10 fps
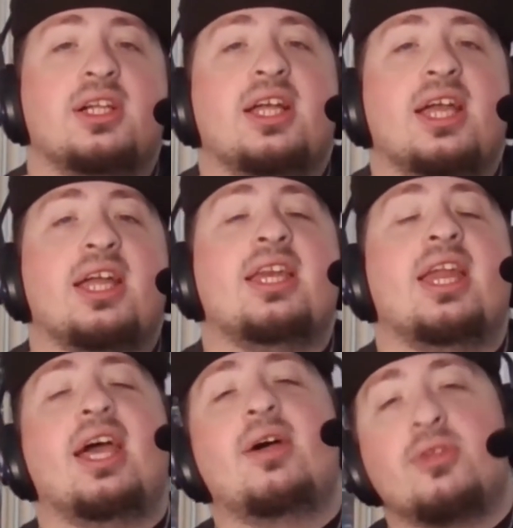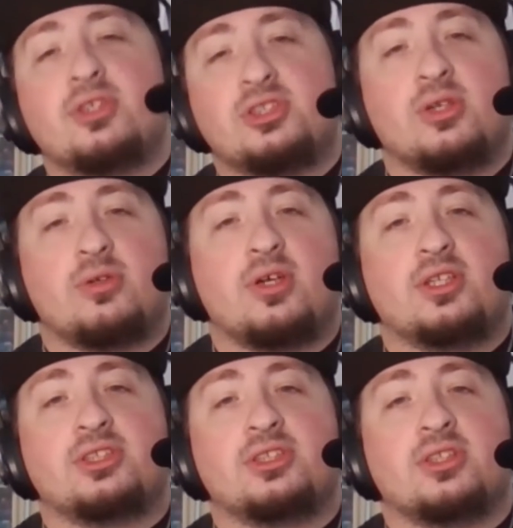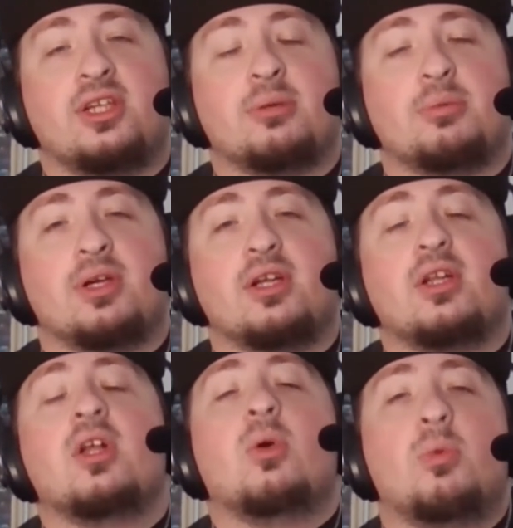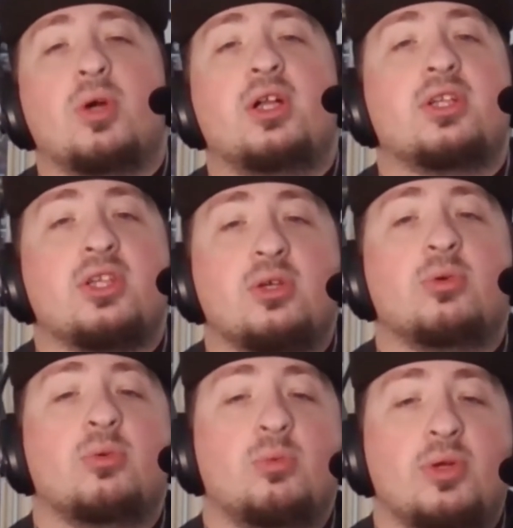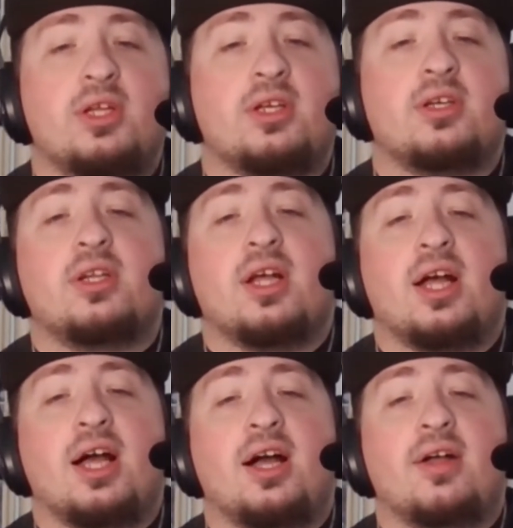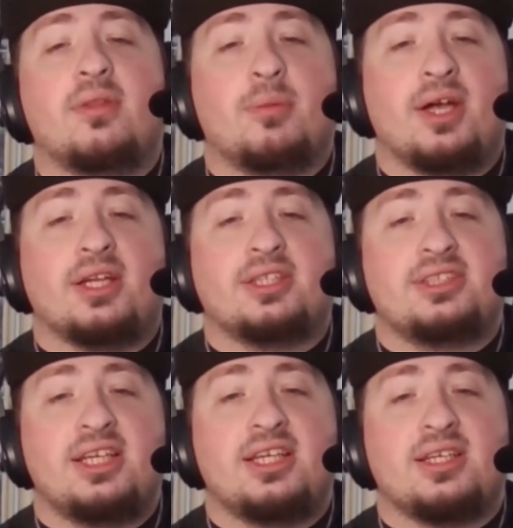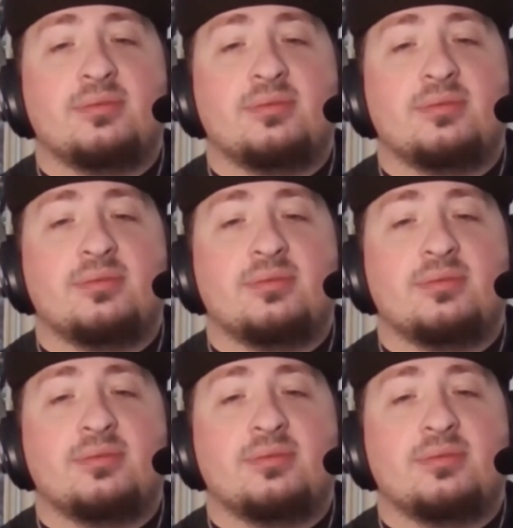And now there's no cards in your library. Well, you would win on the -8.